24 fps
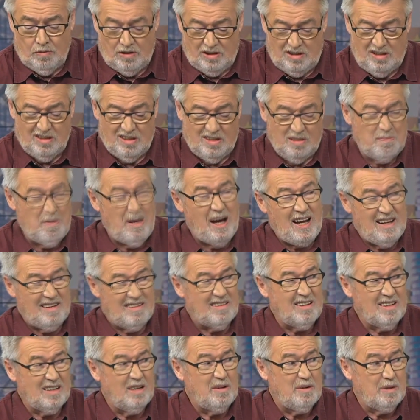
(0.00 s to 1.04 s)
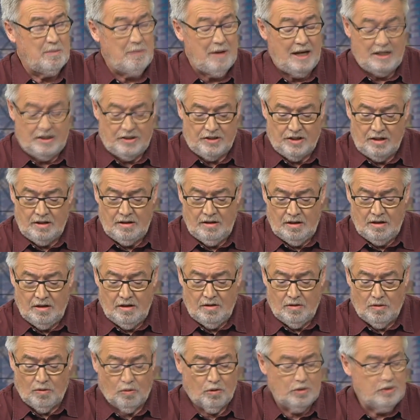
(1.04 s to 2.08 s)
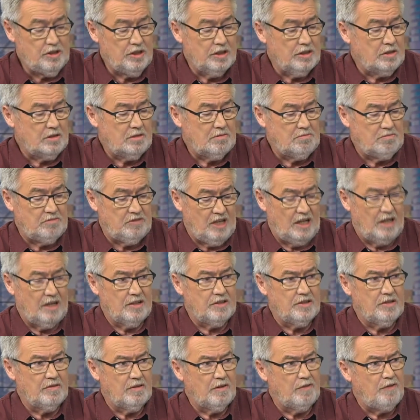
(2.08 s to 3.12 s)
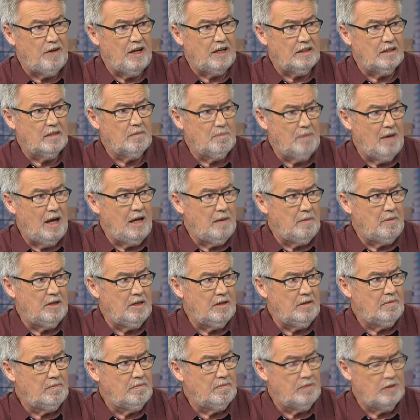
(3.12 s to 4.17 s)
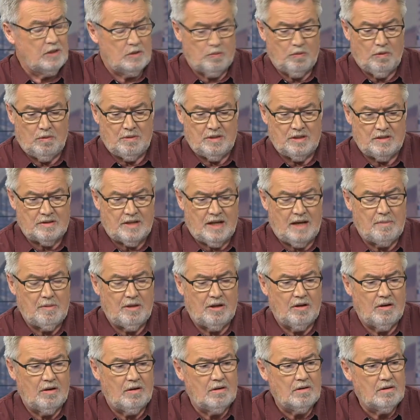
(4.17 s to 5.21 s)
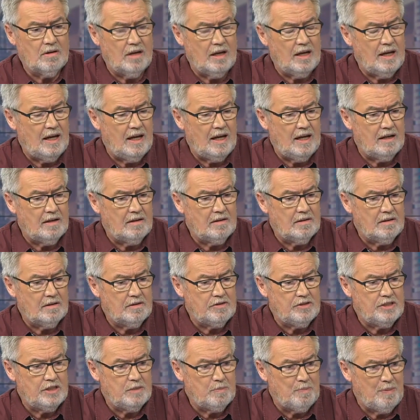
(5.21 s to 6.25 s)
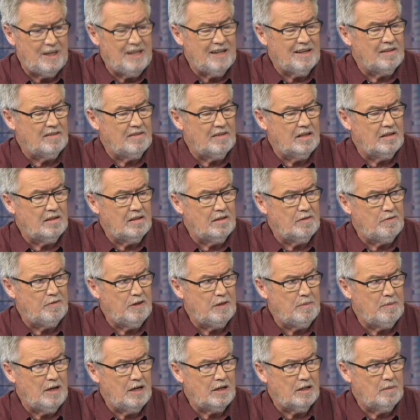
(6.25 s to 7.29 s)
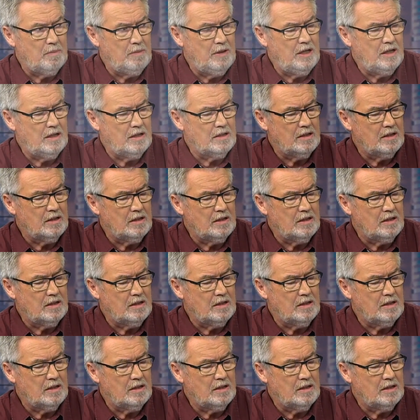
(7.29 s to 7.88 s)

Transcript: Which is the main thing, I would imagine. Or just jealous of the fact that maybe this woman has come along and she's better than the female competitors.